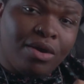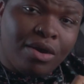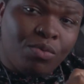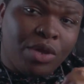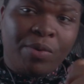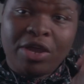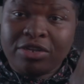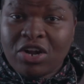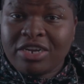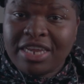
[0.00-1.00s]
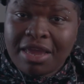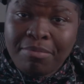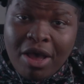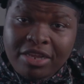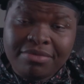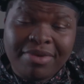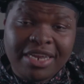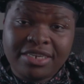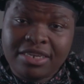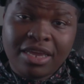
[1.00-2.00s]
uh, we we gonna start taking boxing
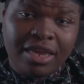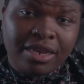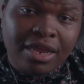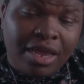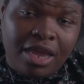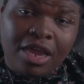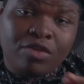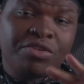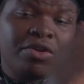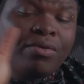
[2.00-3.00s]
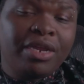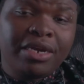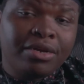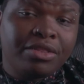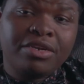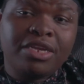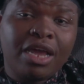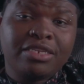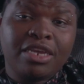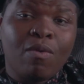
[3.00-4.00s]
matches again because we don't need another
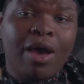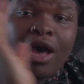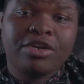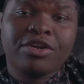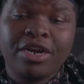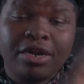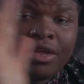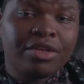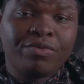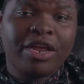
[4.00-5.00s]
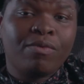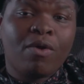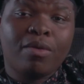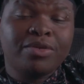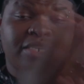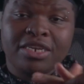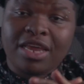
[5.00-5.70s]
Deontay Wilder and another Nate Robinson.